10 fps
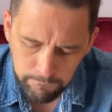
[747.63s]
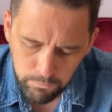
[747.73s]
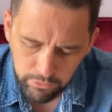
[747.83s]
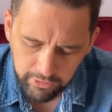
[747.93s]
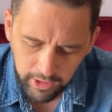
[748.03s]

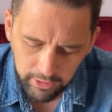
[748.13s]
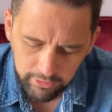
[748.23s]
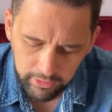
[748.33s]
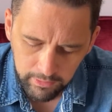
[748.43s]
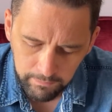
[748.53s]

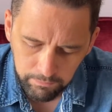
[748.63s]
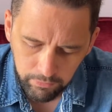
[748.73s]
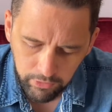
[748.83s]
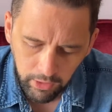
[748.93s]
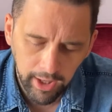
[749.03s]
started.
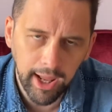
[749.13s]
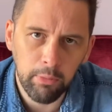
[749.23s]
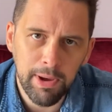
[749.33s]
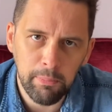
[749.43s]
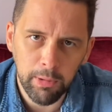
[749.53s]
So like how
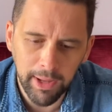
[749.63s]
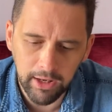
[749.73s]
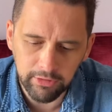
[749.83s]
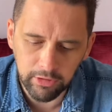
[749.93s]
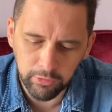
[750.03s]
memory
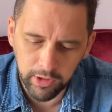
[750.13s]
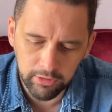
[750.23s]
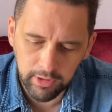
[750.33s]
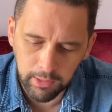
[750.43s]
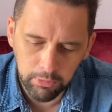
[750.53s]
palaces first
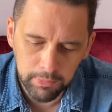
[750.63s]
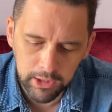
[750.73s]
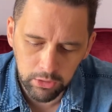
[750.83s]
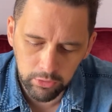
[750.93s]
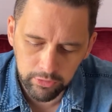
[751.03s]
came to be
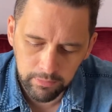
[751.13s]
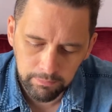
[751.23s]
used.